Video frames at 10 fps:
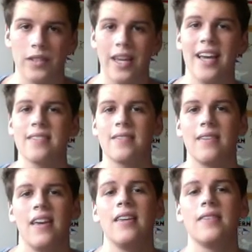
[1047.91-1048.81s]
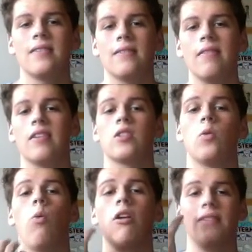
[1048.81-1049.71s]
His
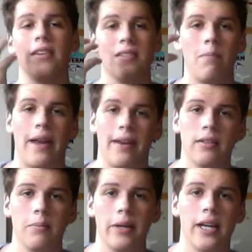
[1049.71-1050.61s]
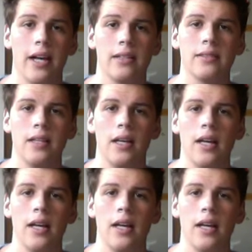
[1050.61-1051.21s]
quality is better than Mikel's,